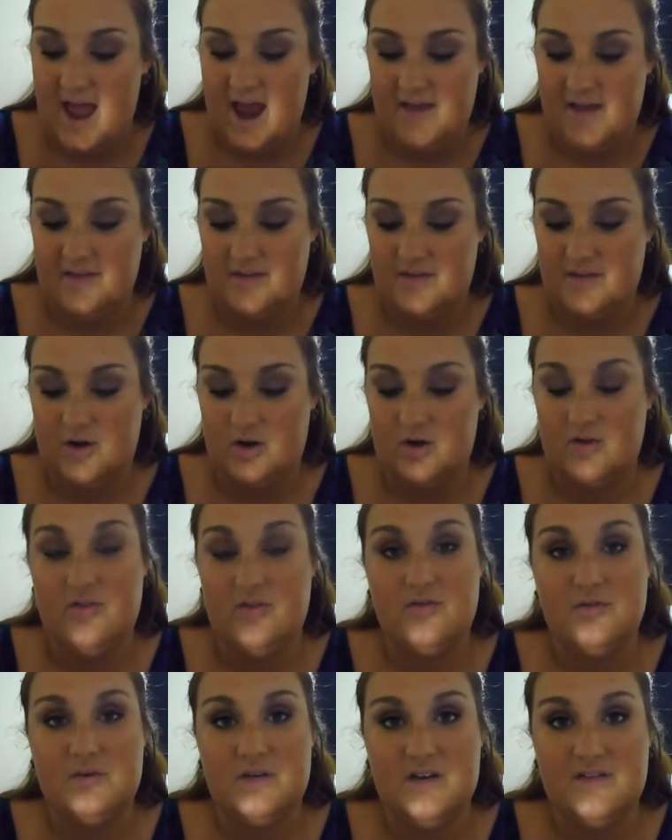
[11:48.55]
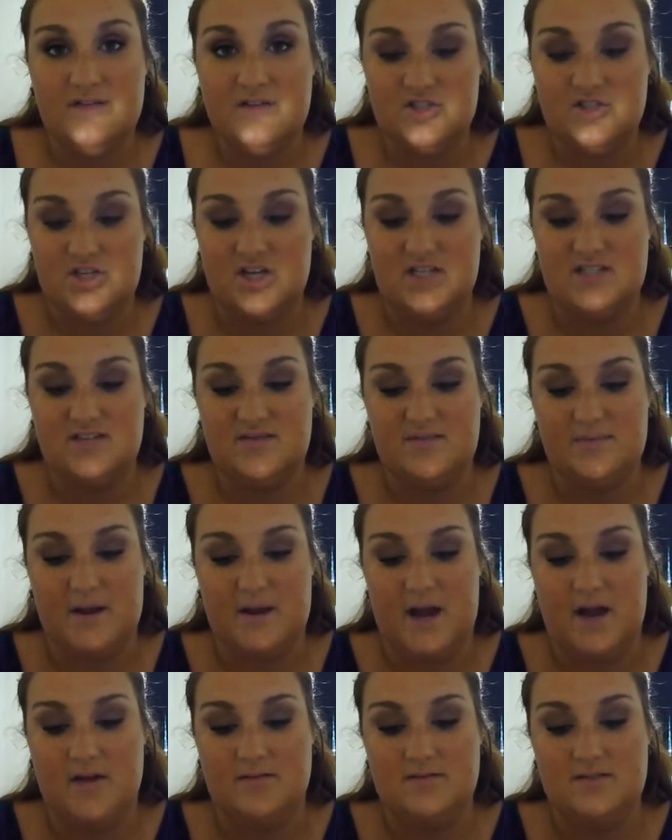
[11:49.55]
And then there are 3 different shades of
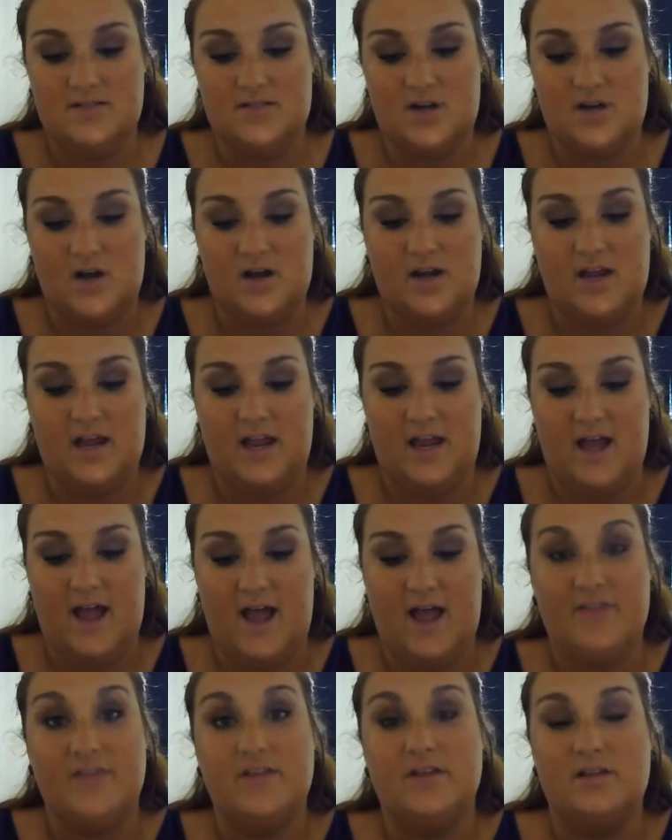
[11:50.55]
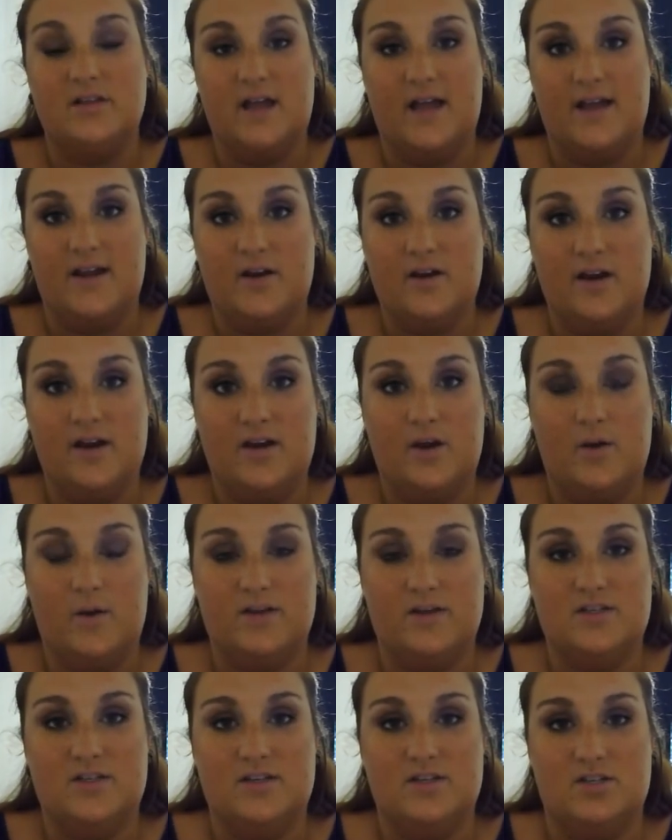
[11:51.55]
brown, starting at the lighter and going to the